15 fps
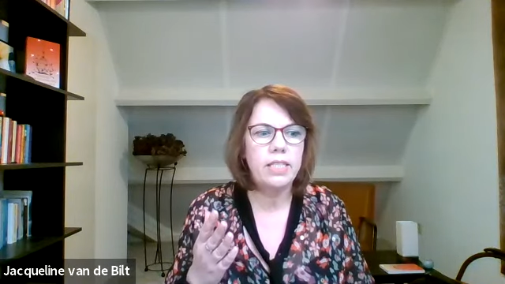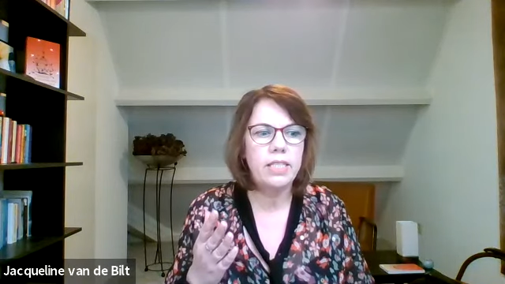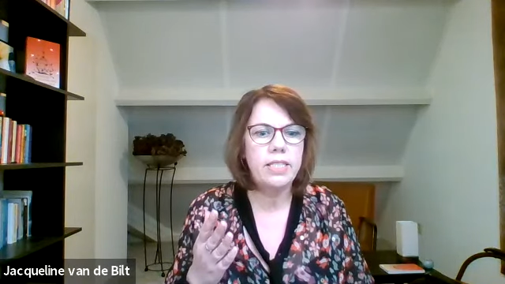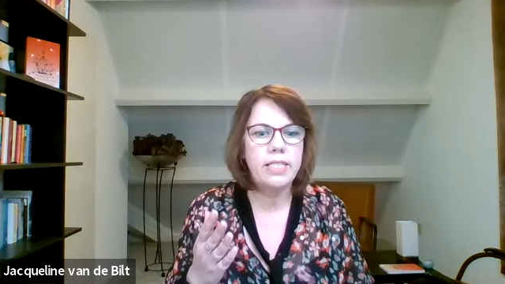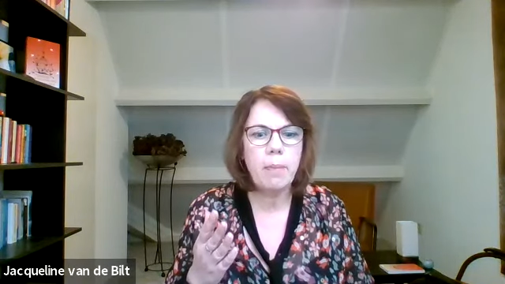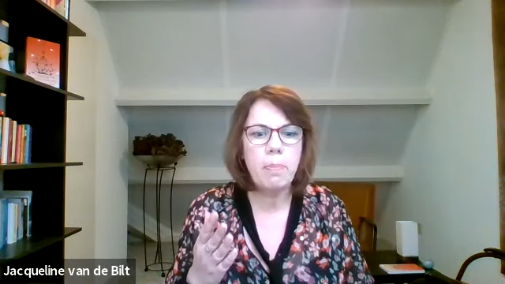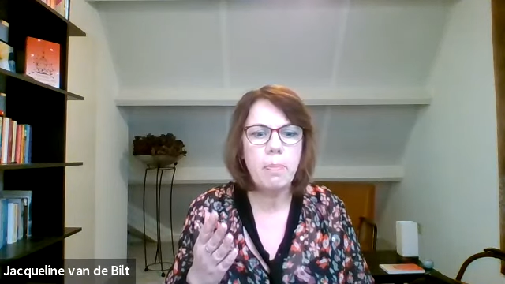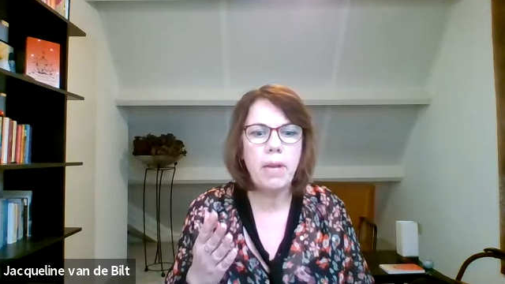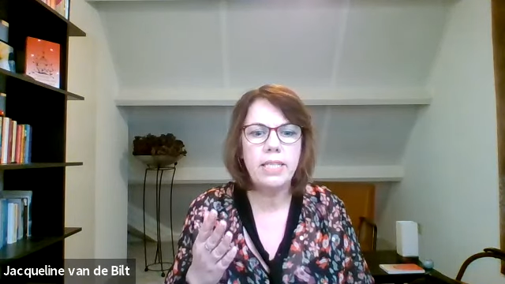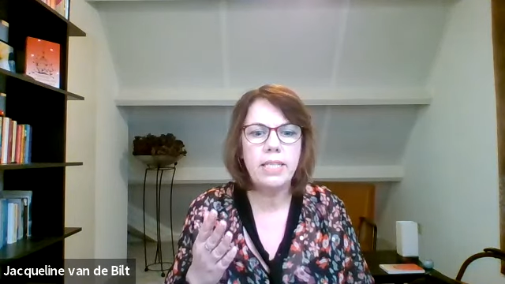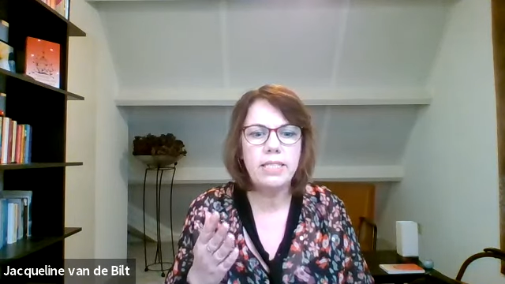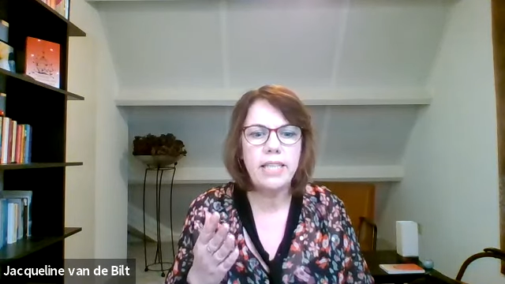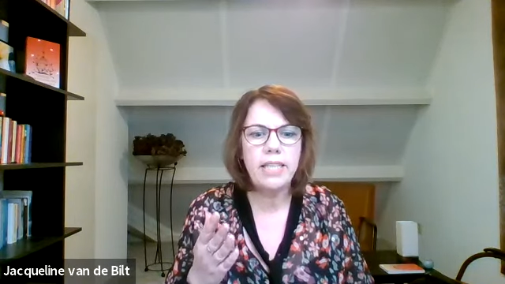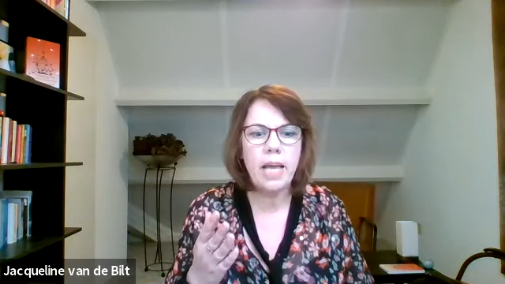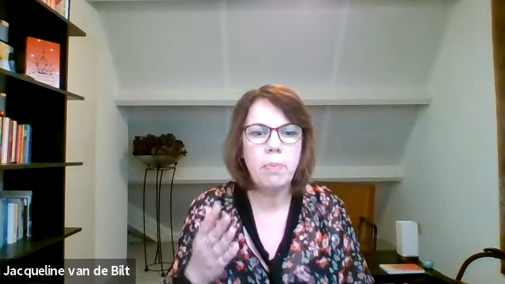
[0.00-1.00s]
step by
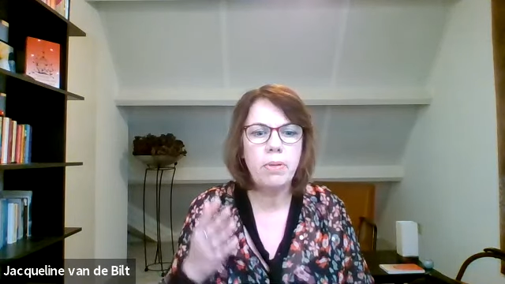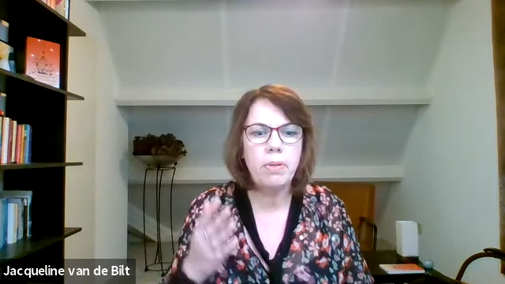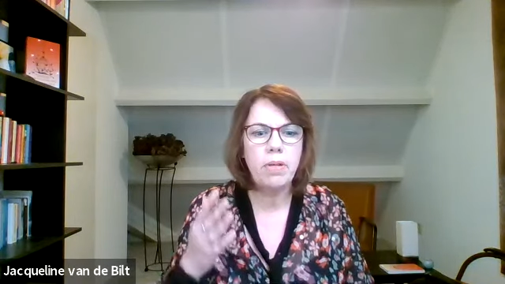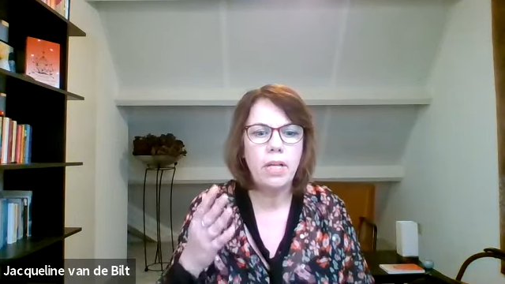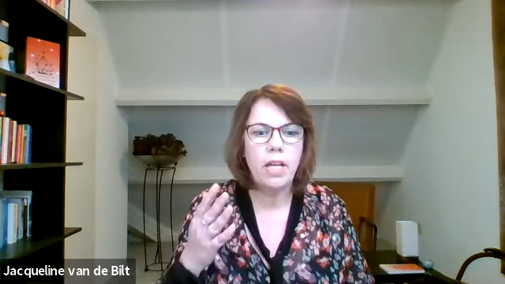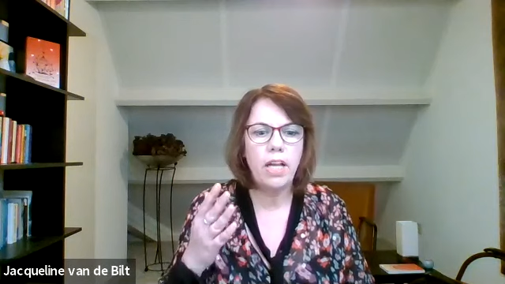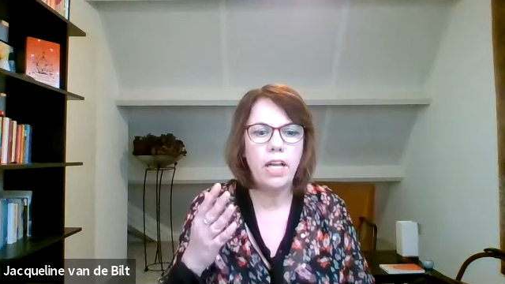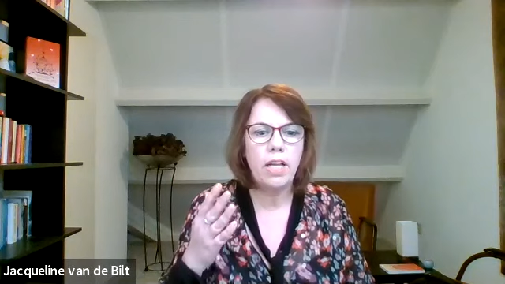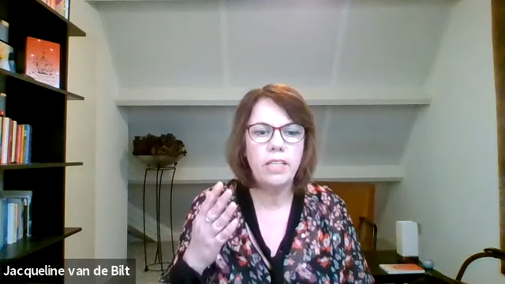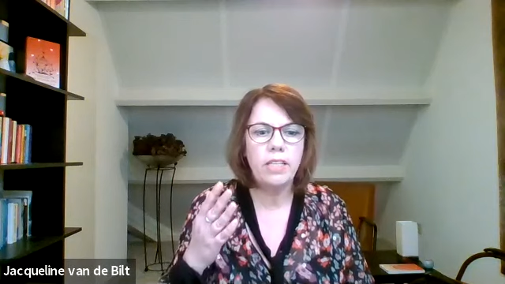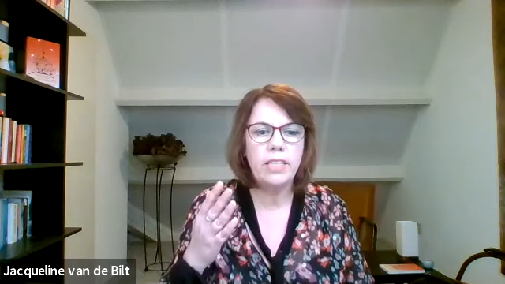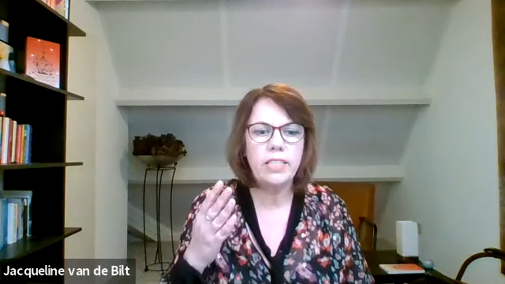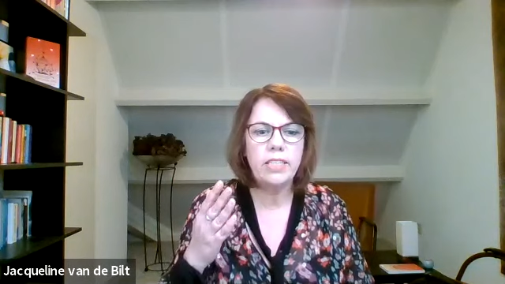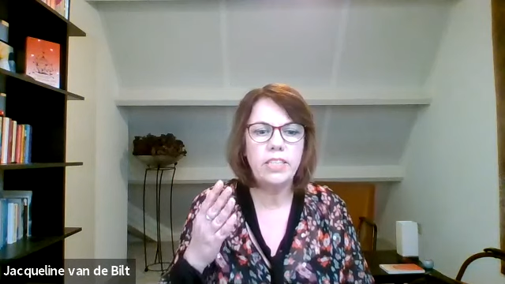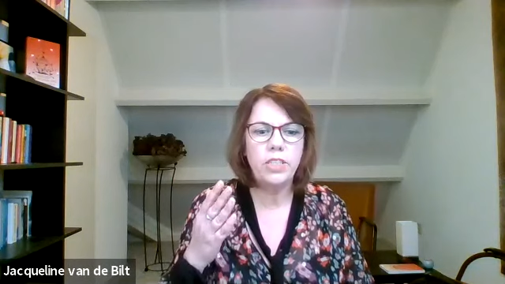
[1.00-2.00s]
step,
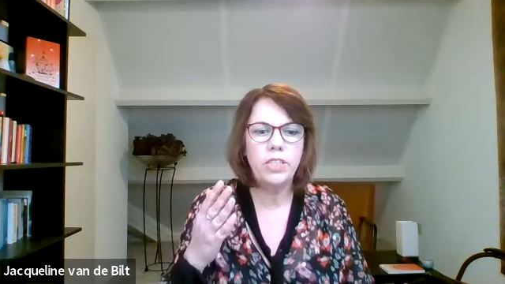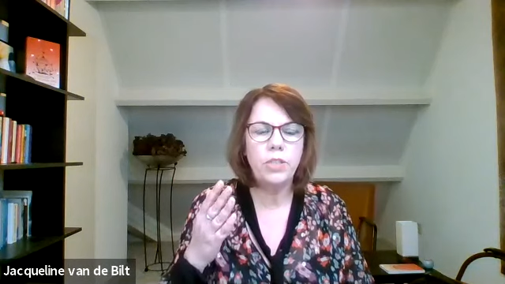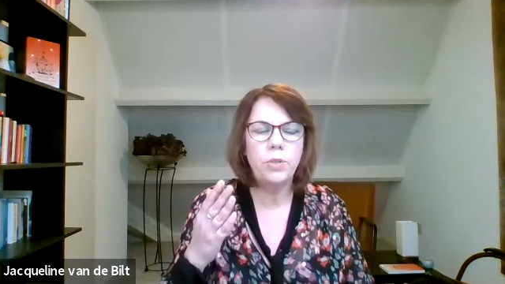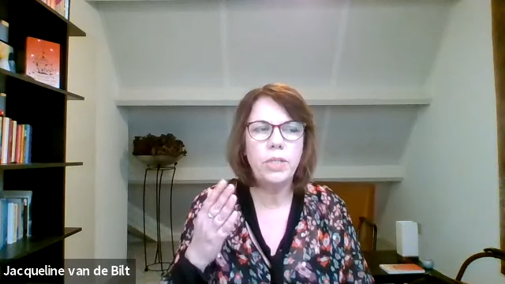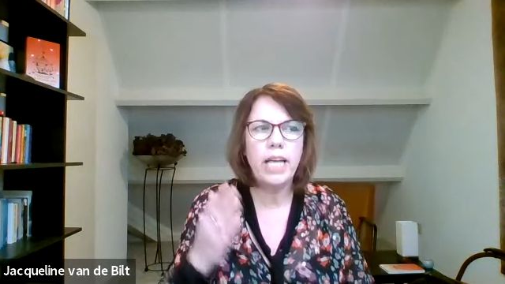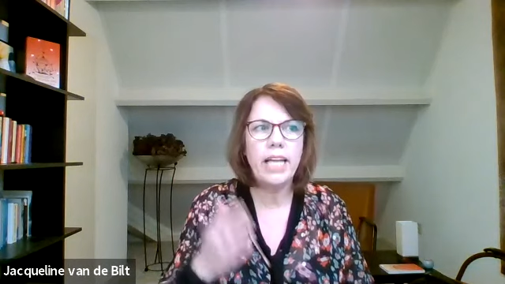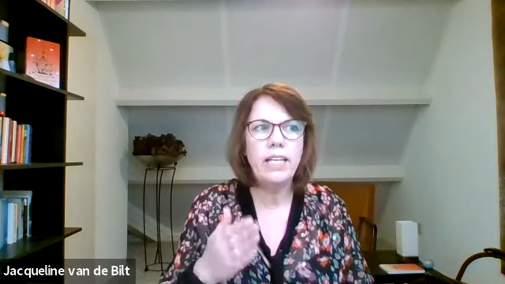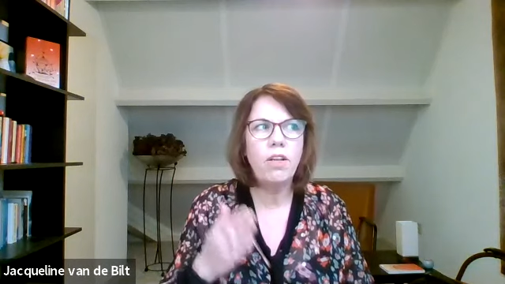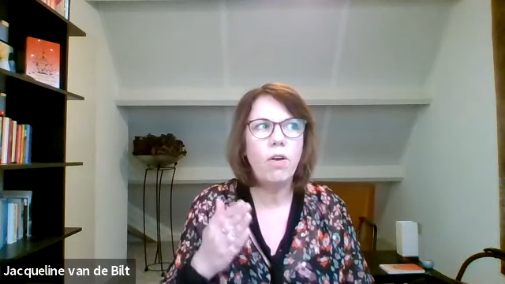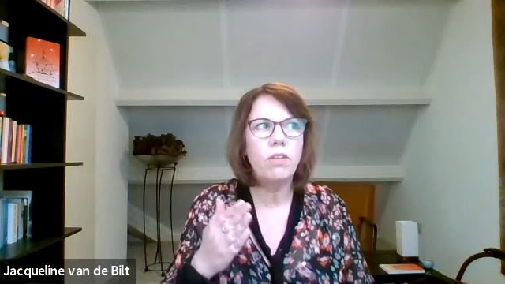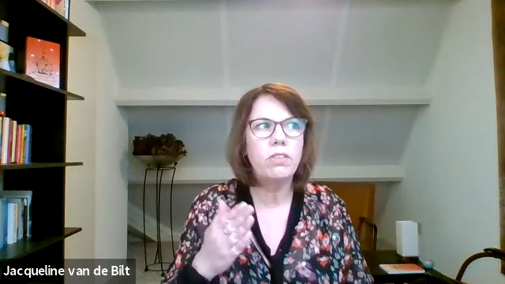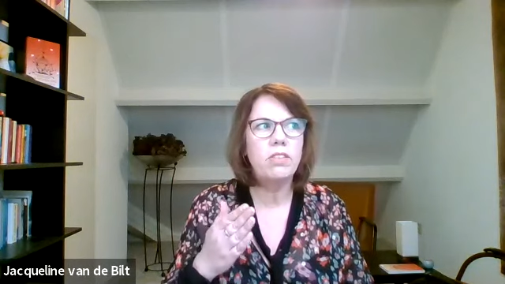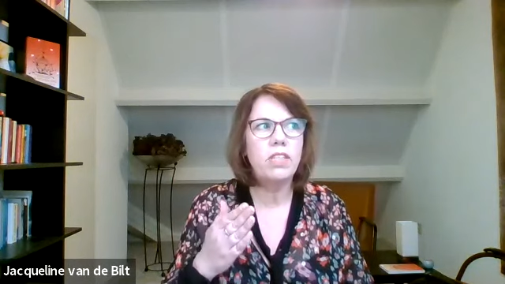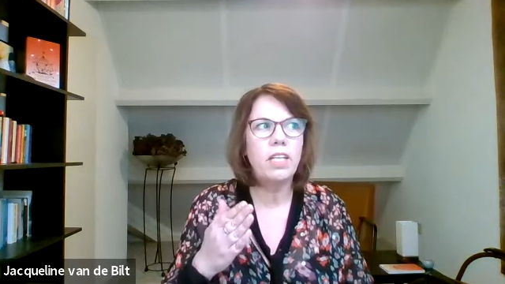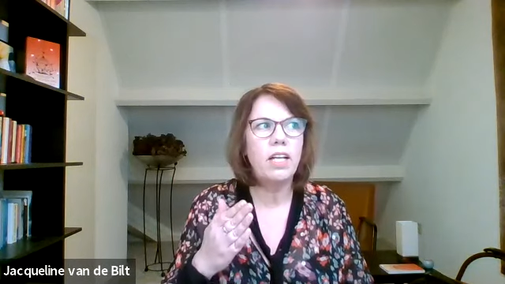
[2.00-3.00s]
that you cannot.